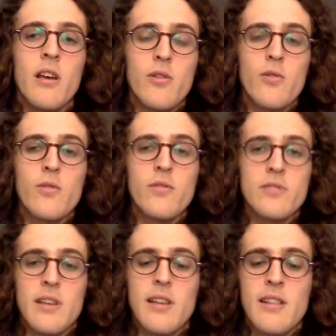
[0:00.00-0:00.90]
Google
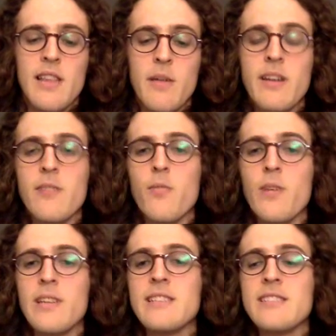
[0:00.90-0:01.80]
said they were
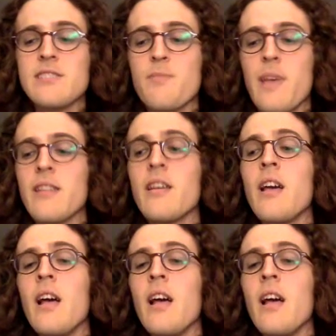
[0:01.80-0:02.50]
willing to spend